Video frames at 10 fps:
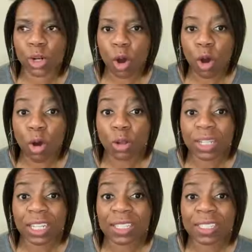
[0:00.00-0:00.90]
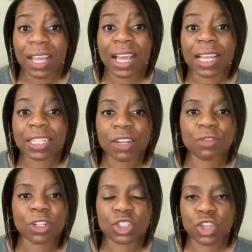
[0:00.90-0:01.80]
with all these
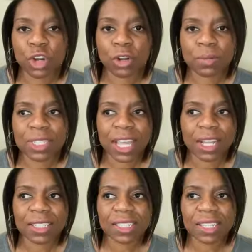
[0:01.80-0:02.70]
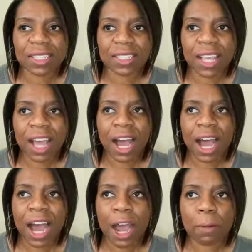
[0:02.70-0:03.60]
different circumstances
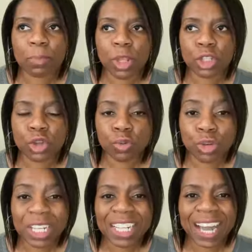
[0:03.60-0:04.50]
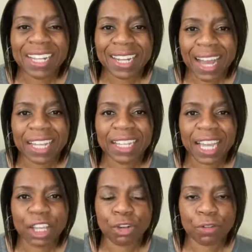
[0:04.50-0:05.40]
um, to really
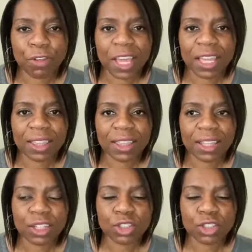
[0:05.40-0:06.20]
annihilate your faith.